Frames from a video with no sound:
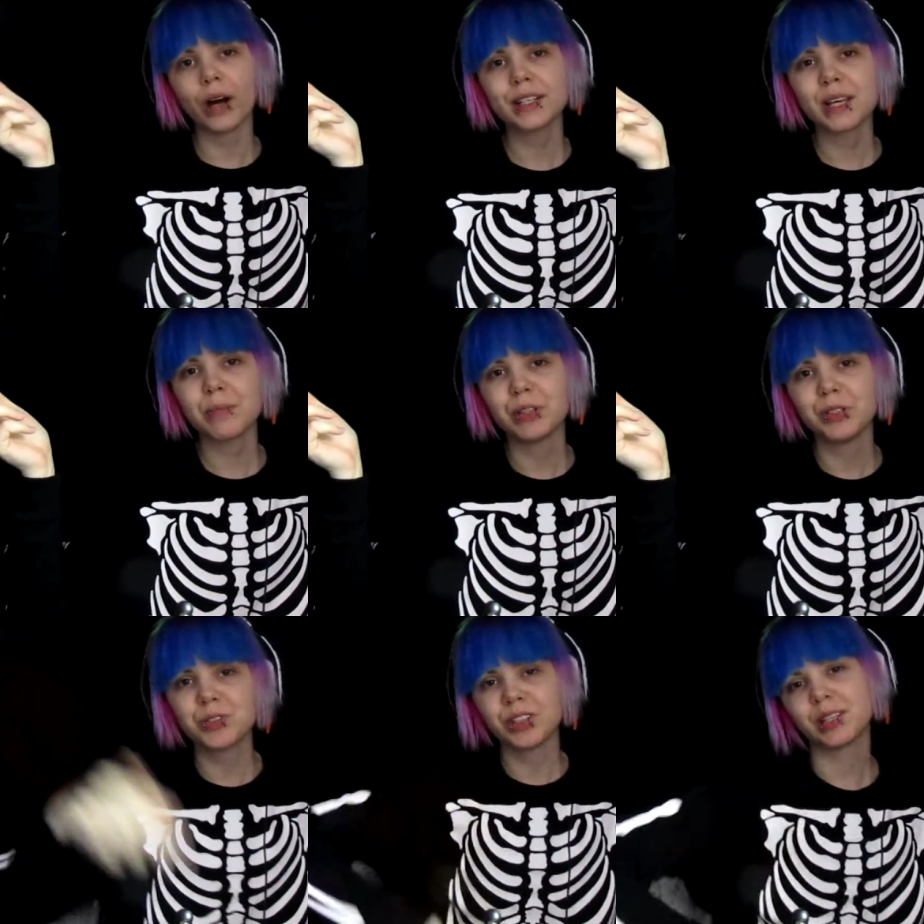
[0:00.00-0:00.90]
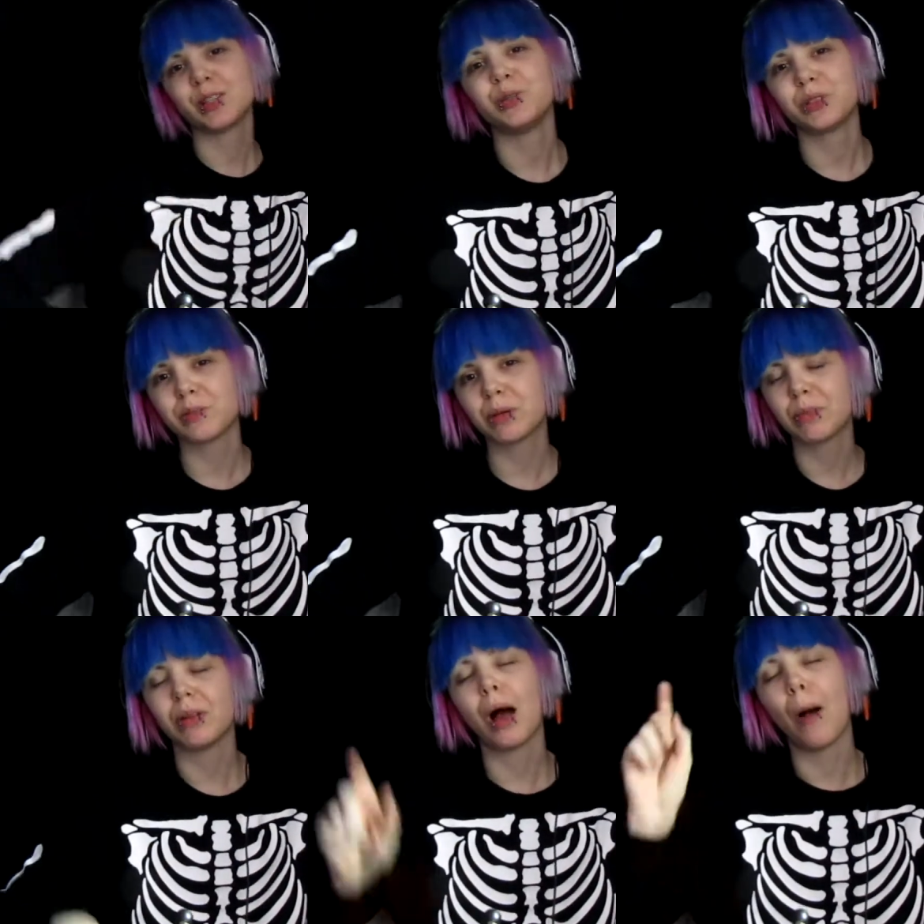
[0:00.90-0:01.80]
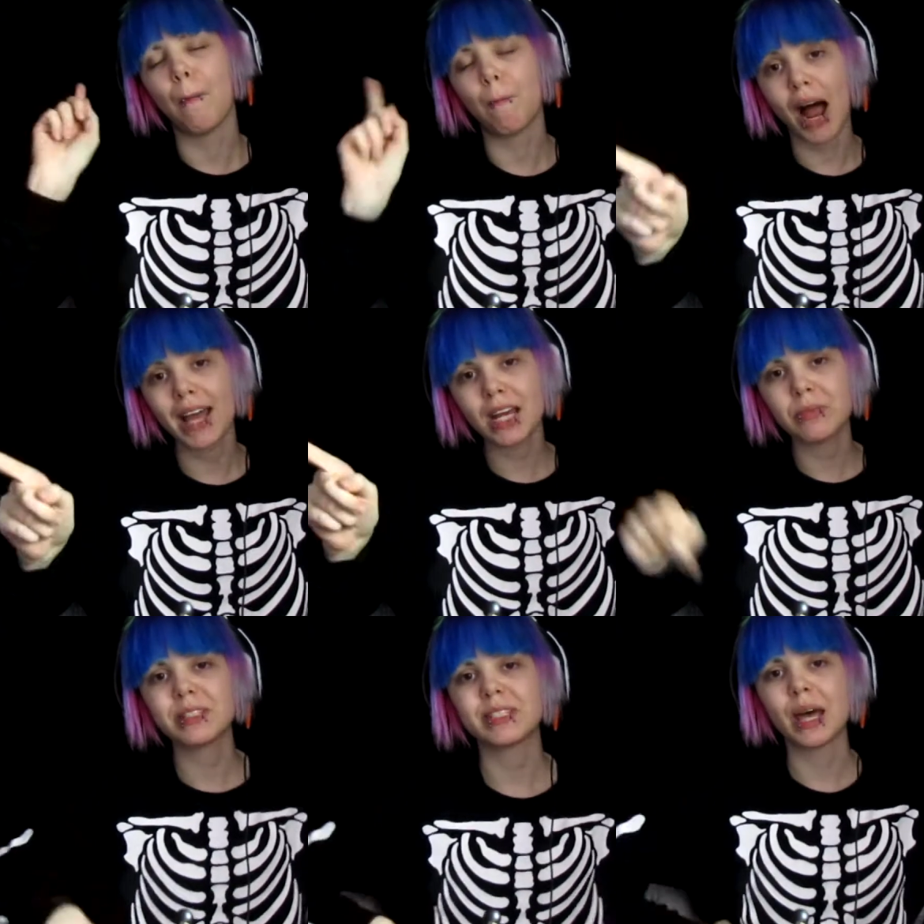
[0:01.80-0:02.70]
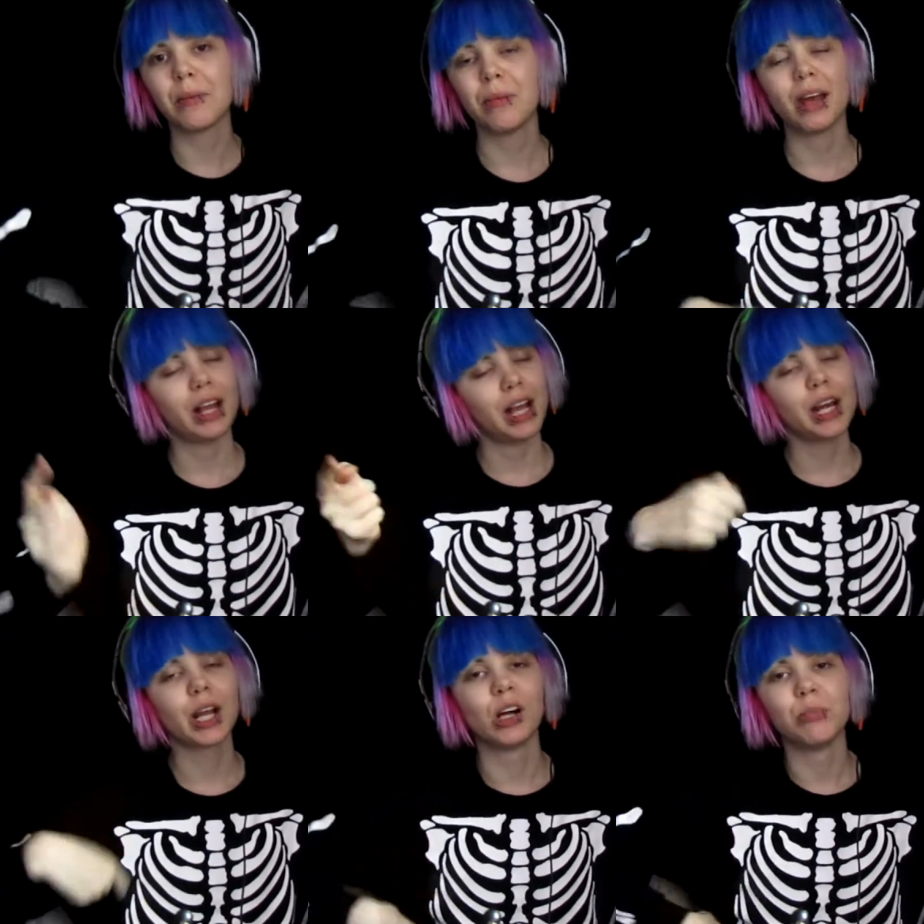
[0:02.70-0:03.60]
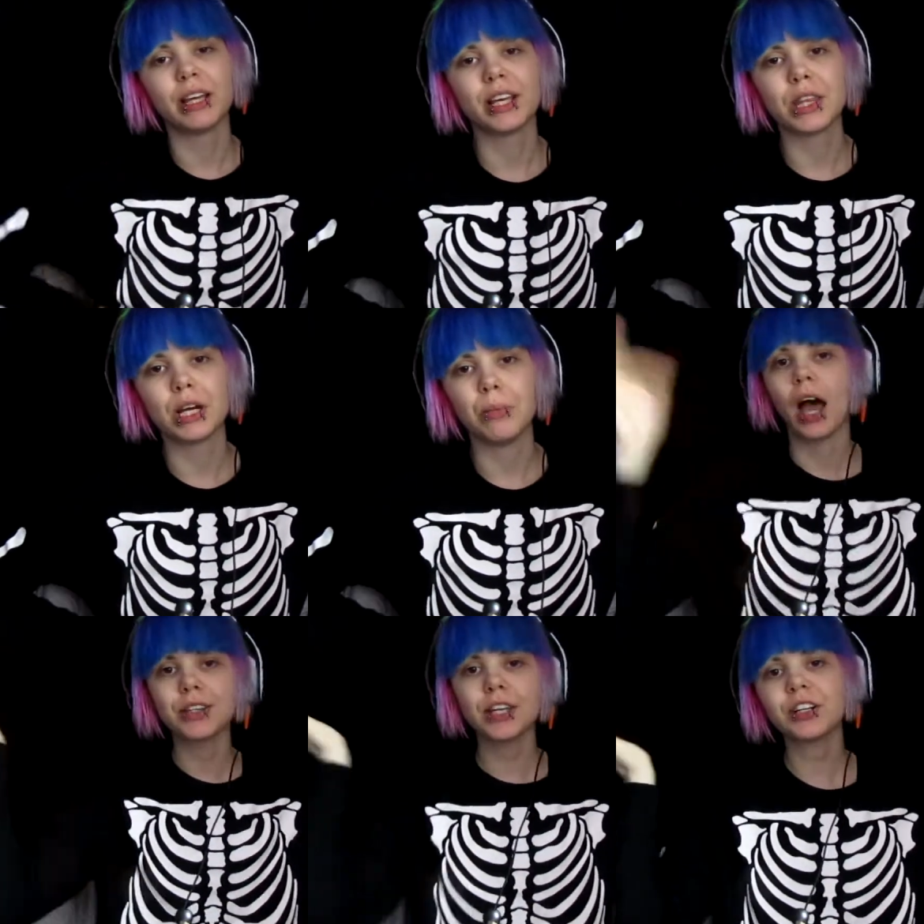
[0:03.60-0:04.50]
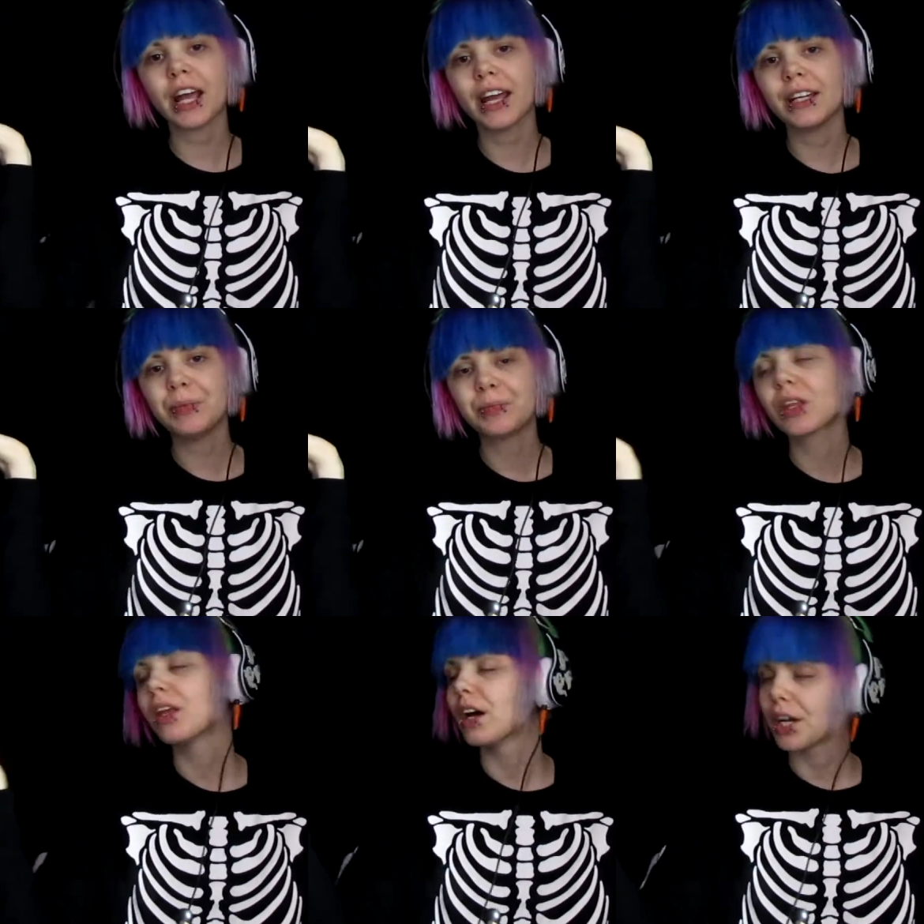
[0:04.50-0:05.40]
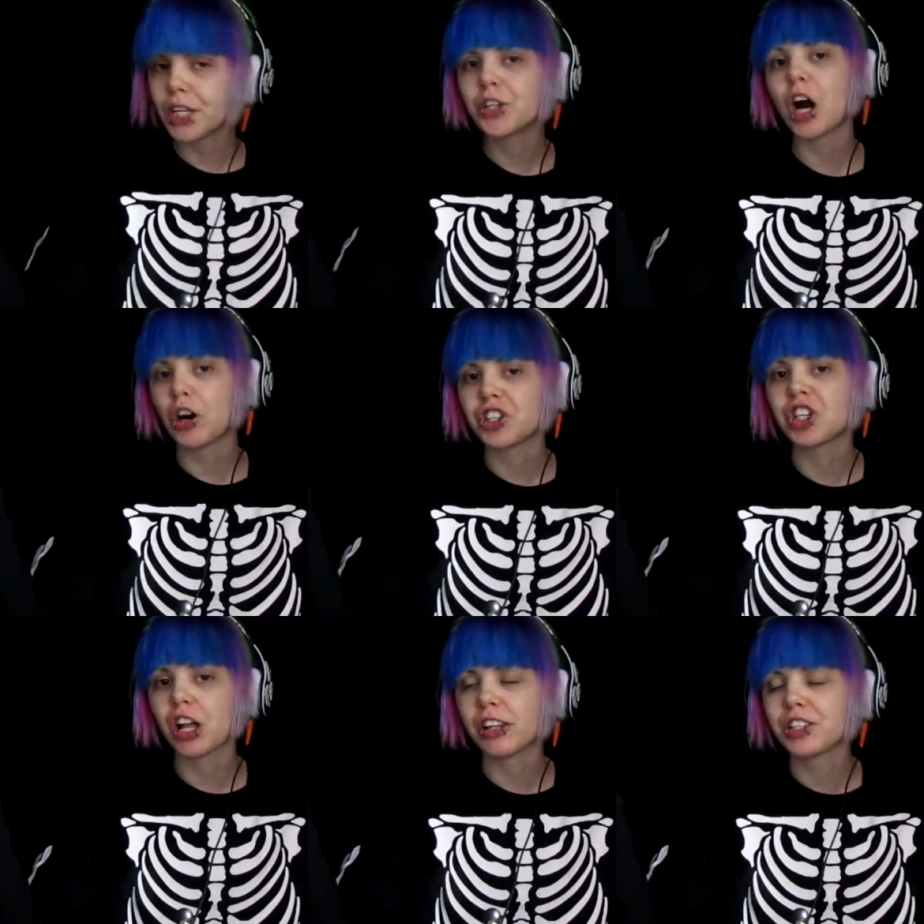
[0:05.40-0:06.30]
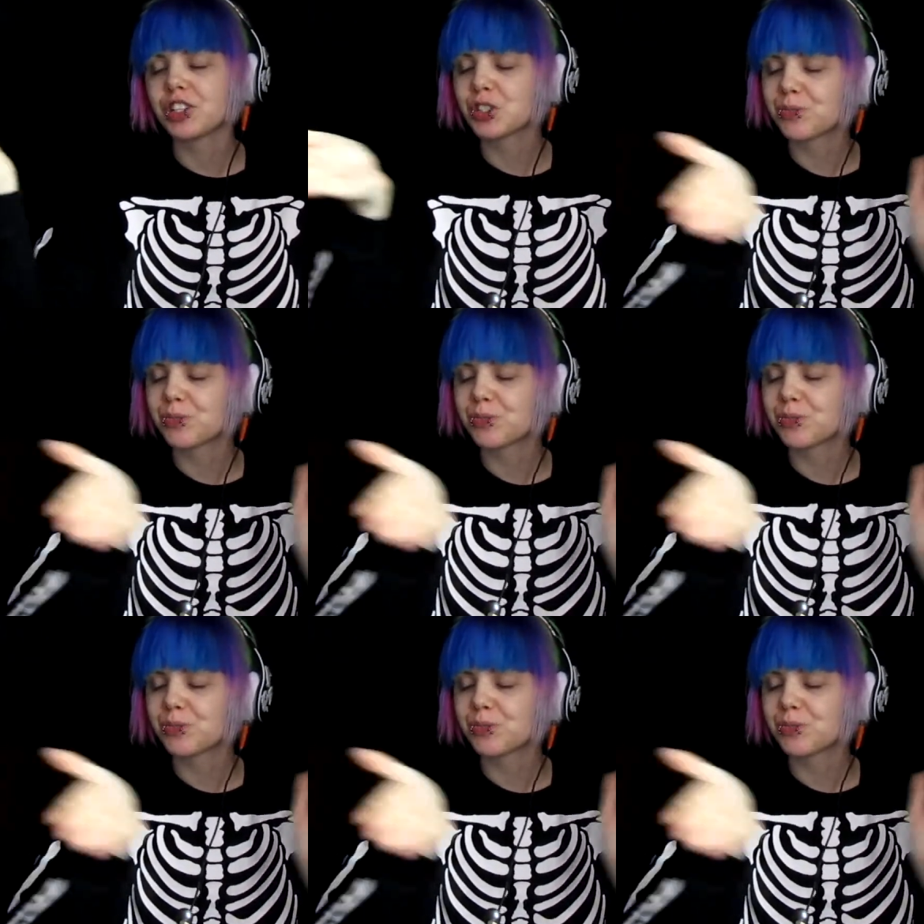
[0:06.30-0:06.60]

is up, my dudes, dudettes, and dudeless people? My name is Sam, and I go by He-Dub. Another day, another art challenge.